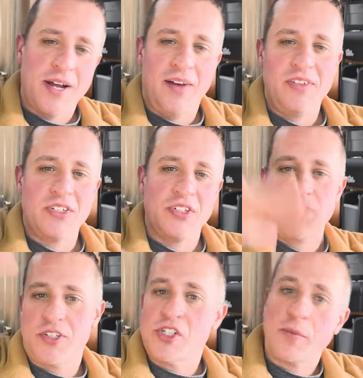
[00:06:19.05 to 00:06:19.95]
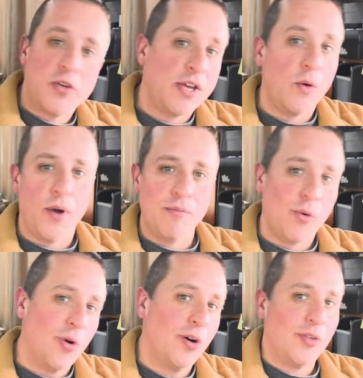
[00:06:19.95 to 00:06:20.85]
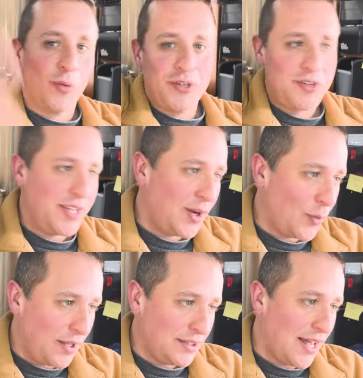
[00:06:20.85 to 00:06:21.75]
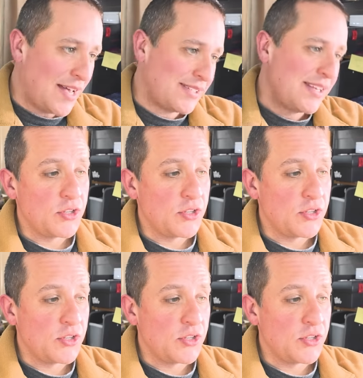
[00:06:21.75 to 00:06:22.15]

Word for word: Obviously in the summer you get way more, in the winter you get way less.